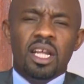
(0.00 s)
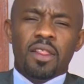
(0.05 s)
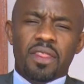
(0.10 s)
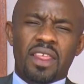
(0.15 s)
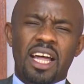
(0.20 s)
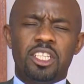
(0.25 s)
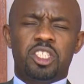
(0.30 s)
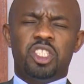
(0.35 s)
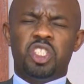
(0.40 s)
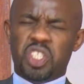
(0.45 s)

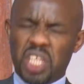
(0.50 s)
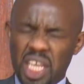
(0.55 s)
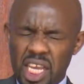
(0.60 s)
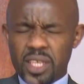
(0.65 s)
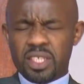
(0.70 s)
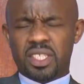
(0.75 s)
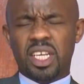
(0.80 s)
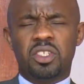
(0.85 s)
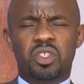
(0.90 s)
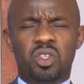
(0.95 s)
that
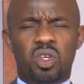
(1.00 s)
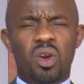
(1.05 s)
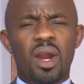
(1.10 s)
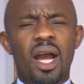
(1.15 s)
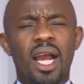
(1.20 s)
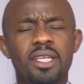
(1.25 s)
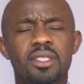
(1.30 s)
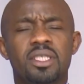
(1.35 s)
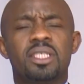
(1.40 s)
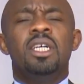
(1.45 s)
Jesus
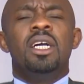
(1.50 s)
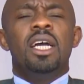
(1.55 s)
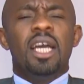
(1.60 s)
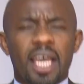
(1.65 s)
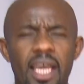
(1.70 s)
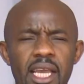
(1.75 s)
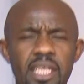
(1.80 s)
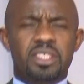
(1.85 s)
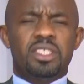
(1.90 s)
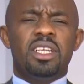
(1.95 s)
Christ
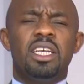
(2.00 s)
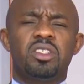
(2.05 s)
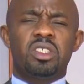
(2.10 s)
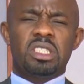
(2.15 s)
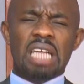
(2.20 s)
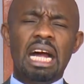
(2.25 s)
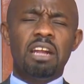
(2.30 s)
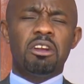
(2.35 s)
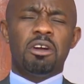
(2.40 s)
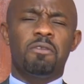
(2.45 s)
is the
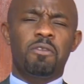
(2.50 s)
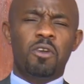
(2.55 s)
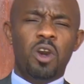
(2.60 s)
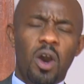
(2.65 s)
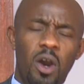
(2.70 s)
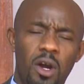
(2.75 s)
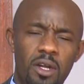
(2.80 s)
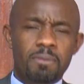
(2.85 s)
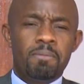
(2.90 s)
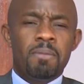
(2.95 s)
Son of
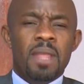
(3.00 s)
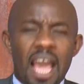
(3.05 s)
God